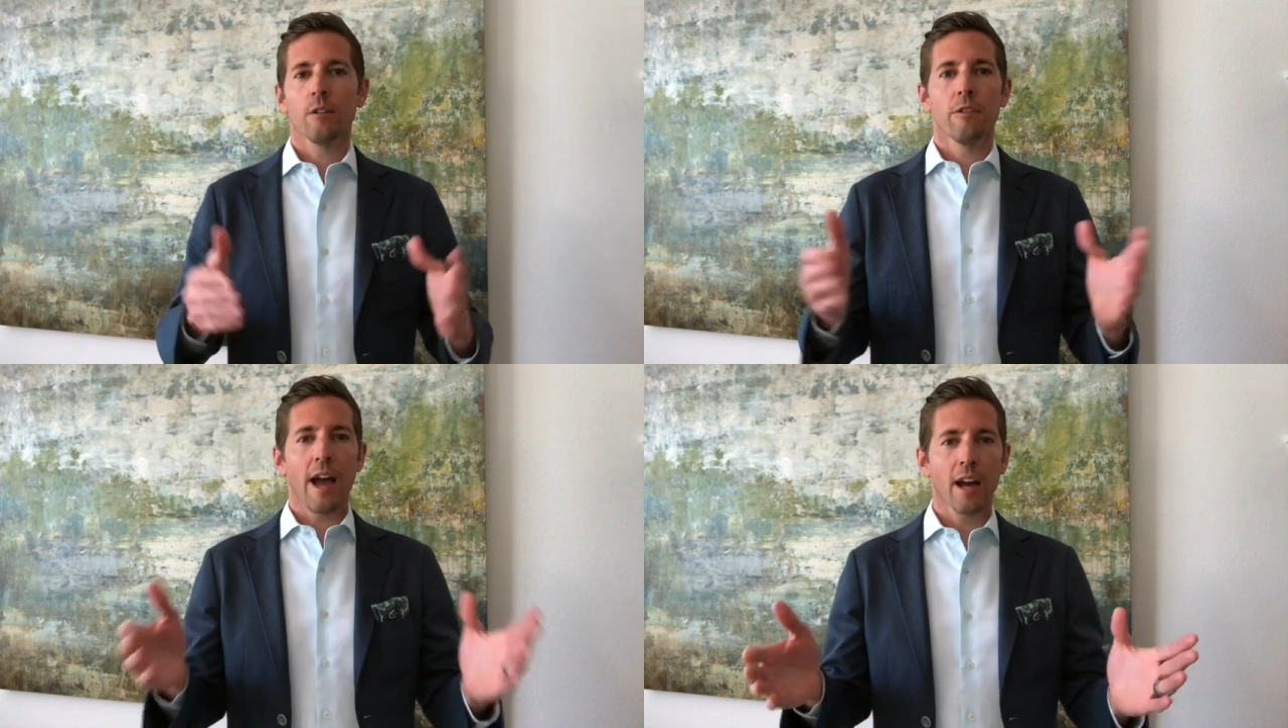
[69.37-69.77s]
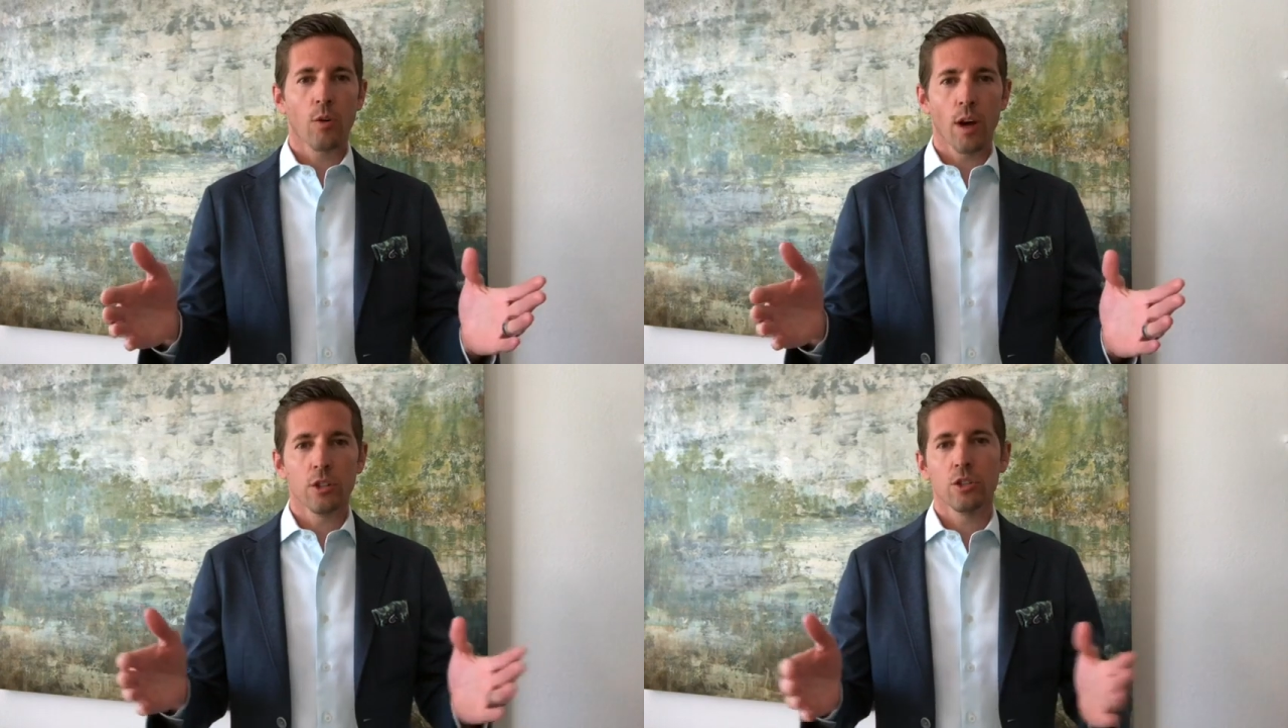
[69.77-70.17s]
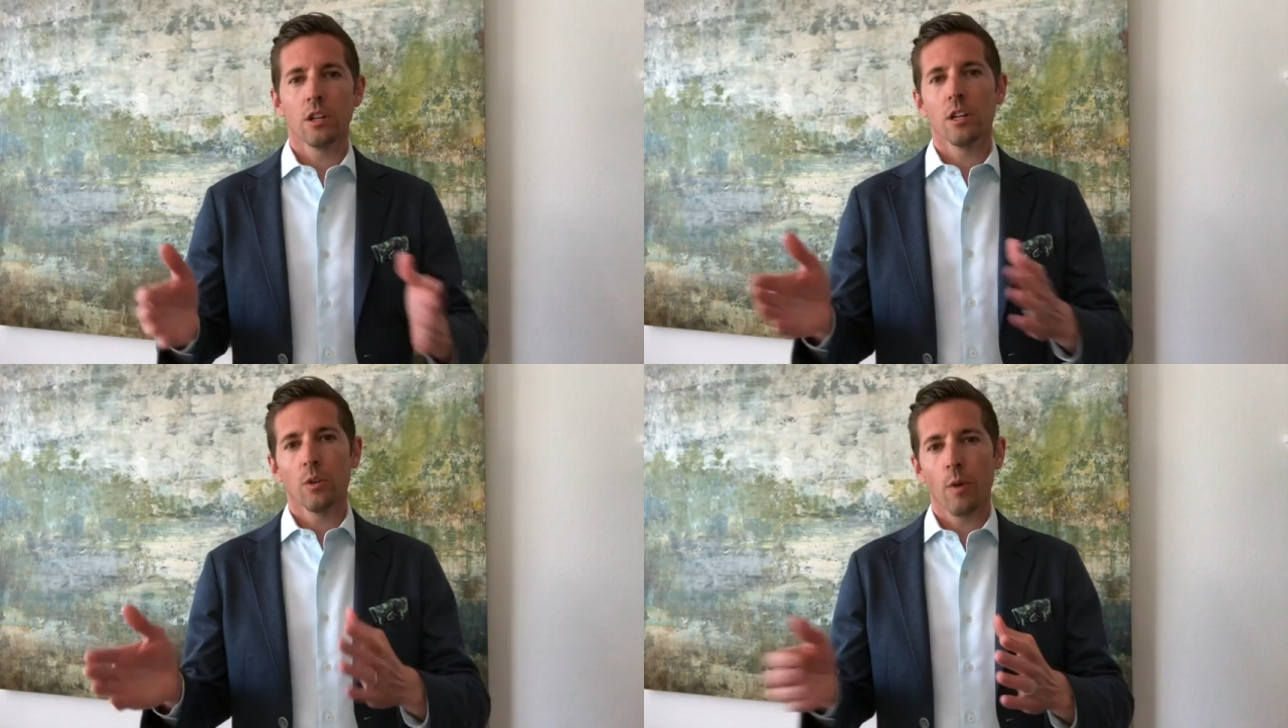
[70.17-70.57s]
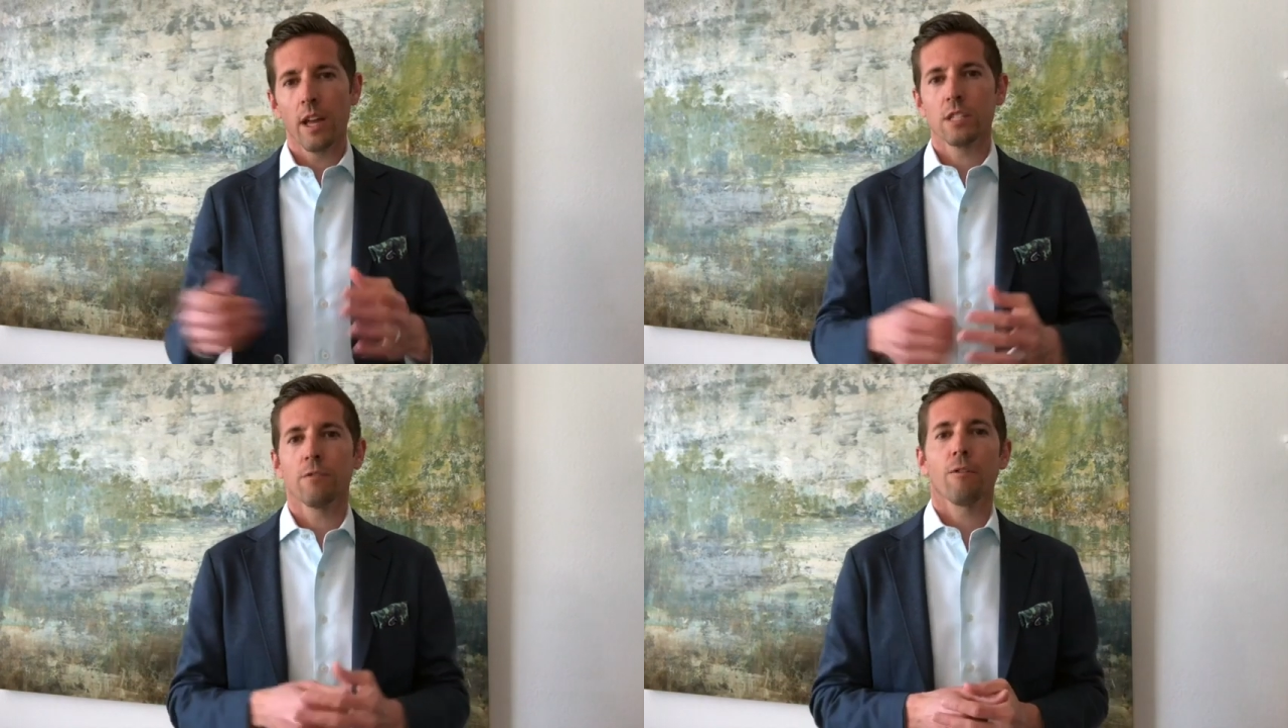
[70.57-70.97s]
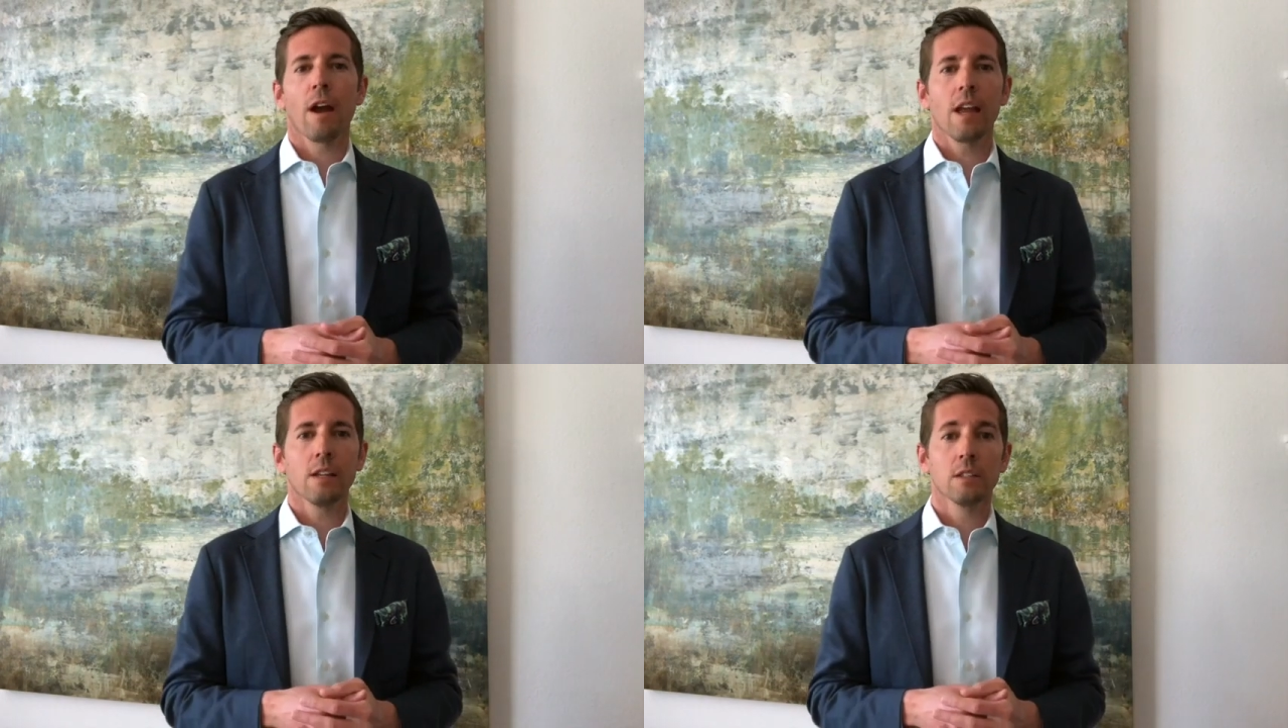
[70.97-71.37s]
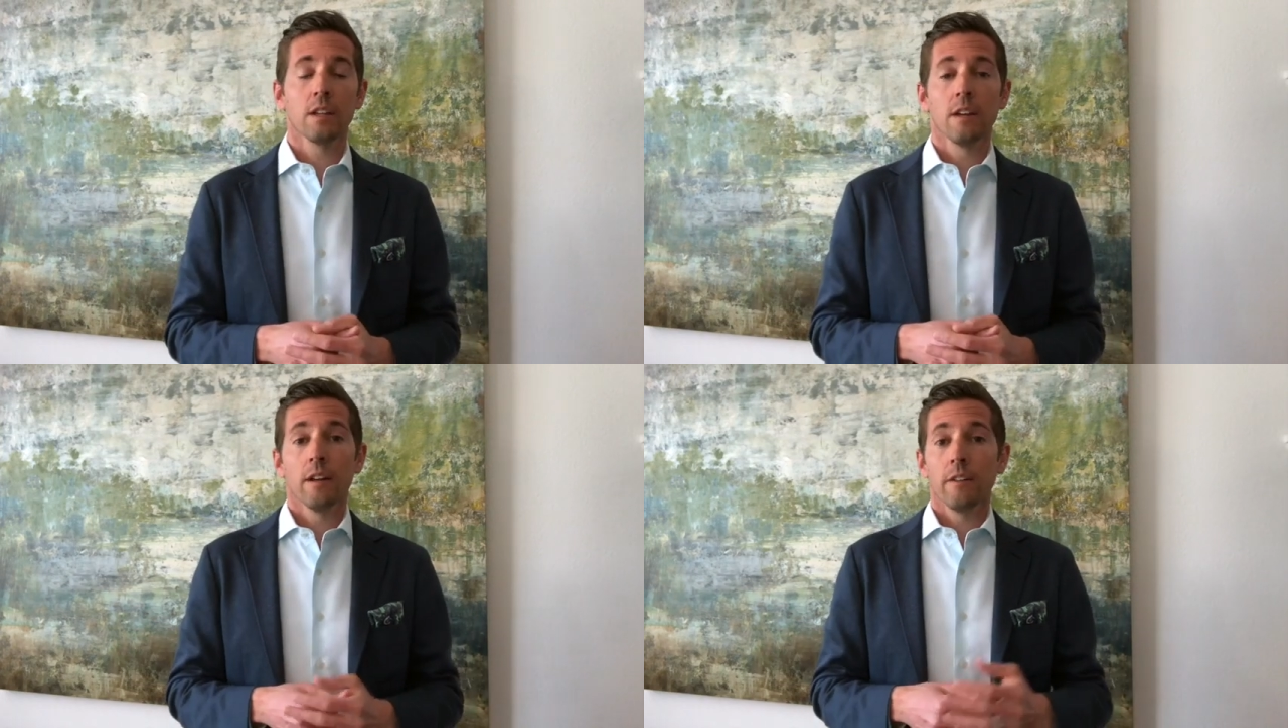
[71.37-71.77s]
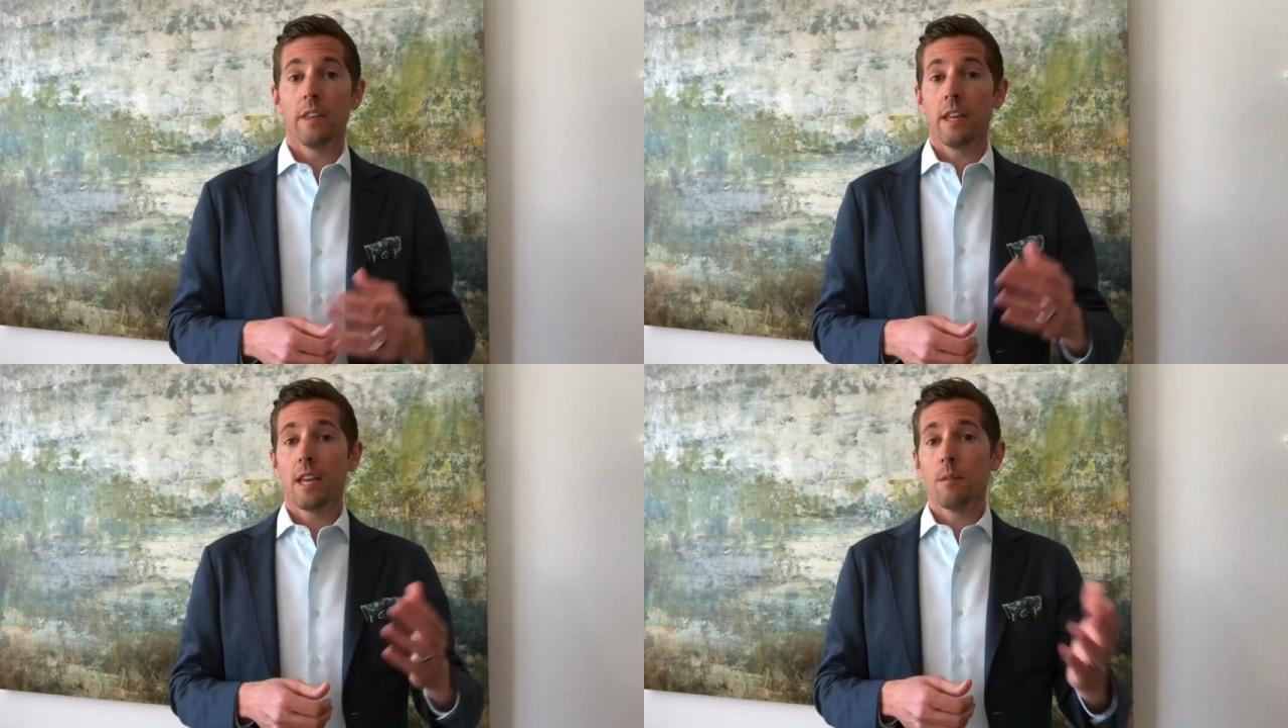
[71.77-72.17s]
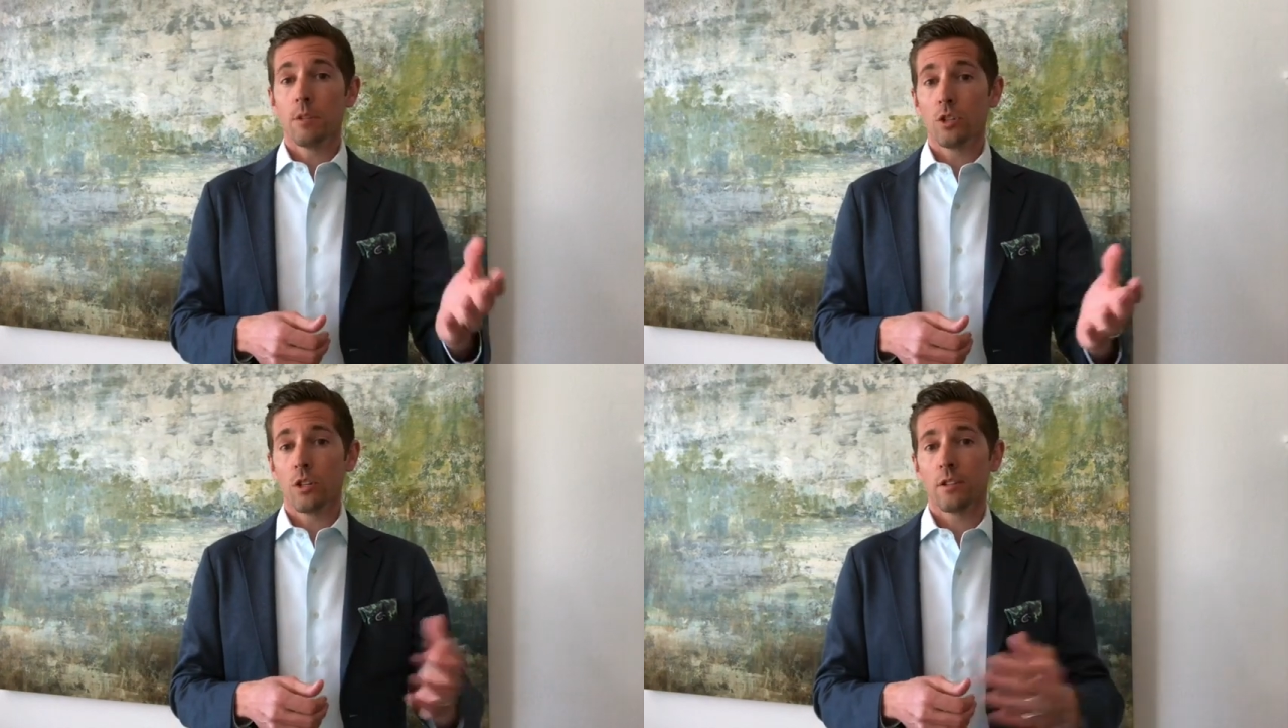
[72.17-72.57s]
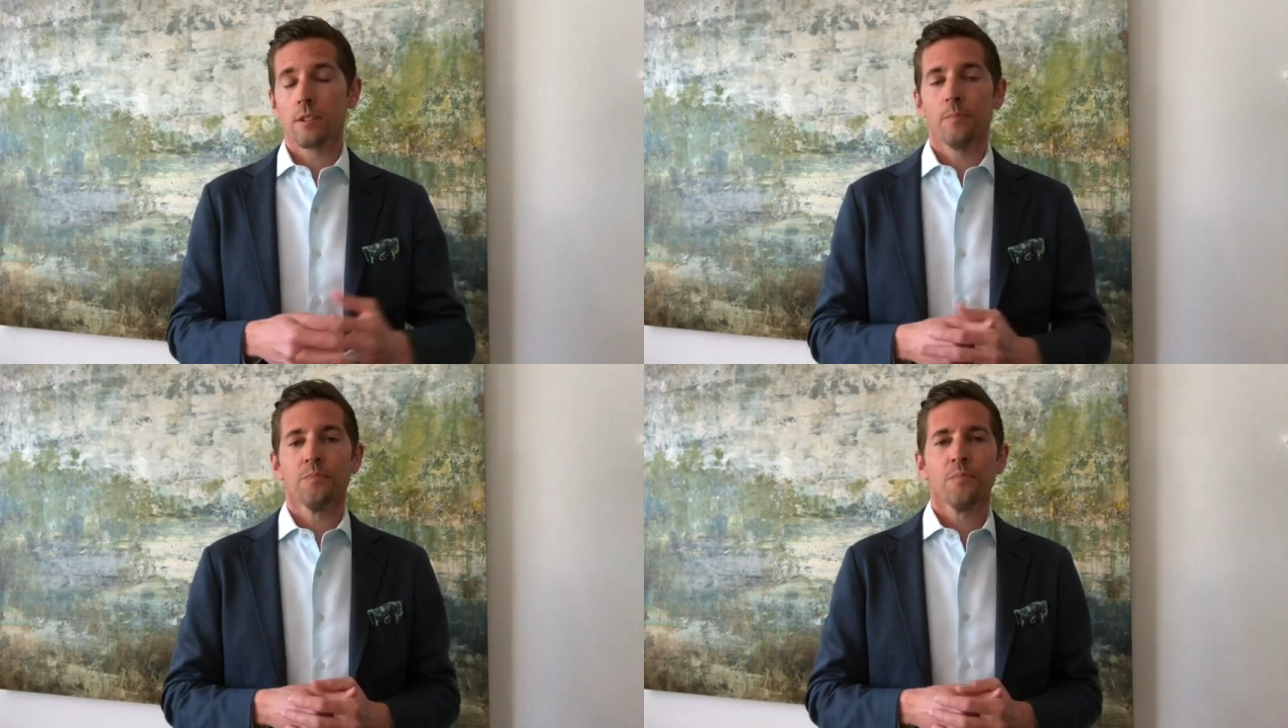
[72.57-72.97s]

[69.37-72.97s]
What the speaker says: that question and the way it's phrased, the images